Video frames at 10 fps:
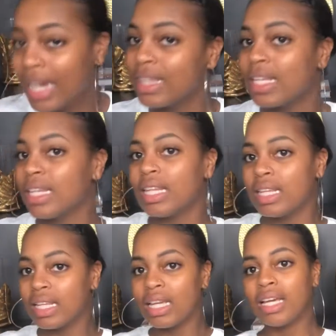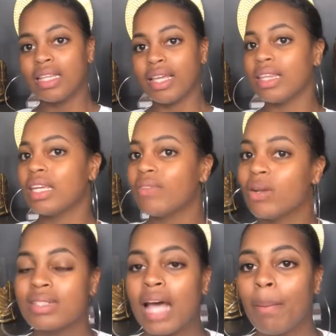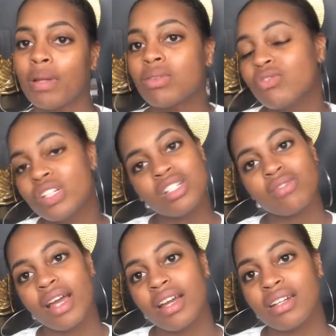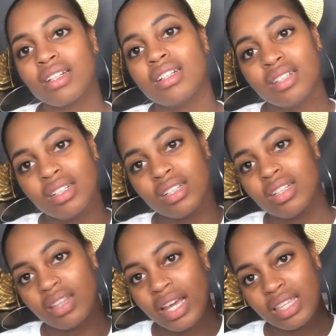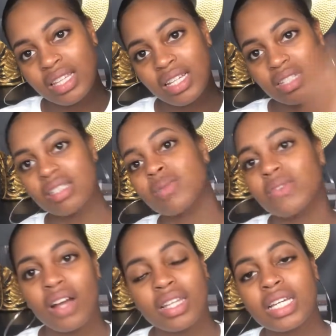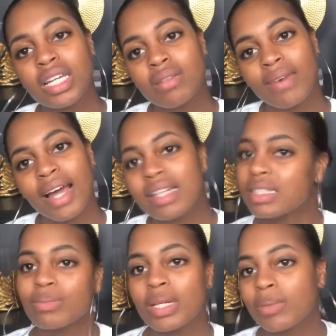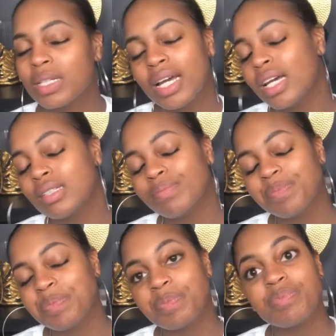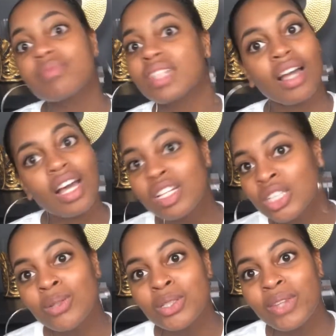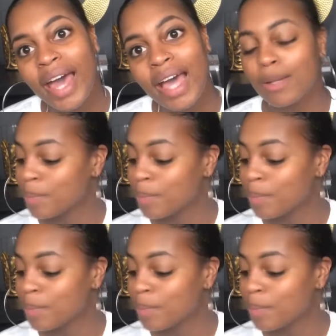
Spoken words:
and then they leave it on top of the refrigerator like this with all the heat rising. Like, don't do that.